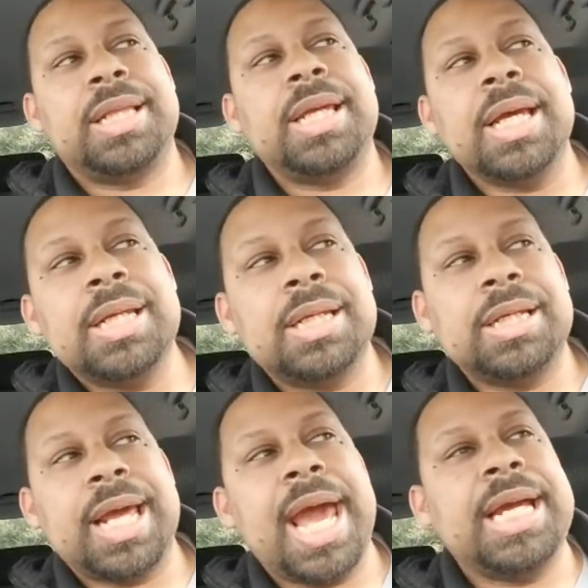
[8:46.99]
At the end
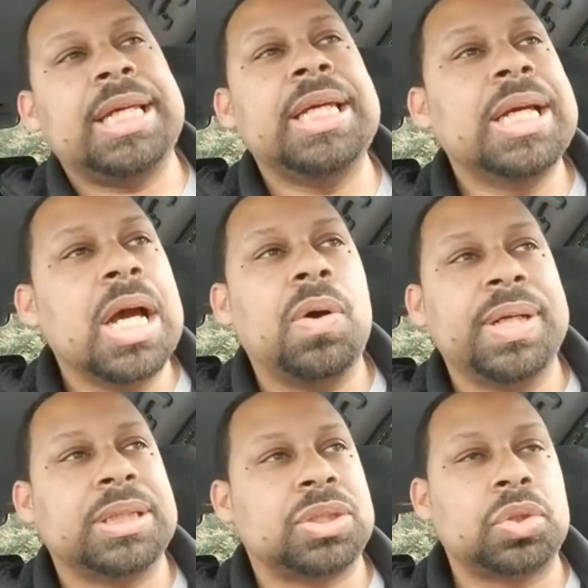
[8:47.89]
of the day,
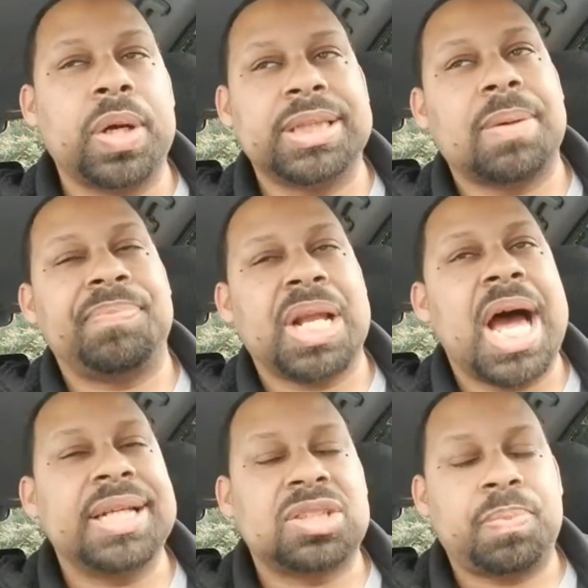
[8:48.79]
ego is a
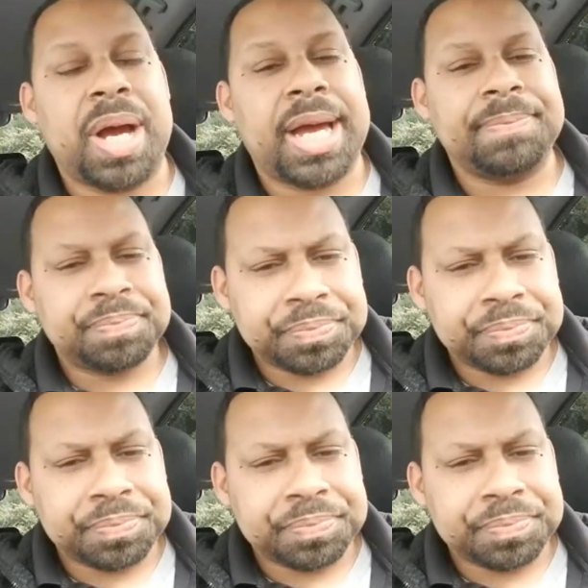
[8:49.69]
blind spot.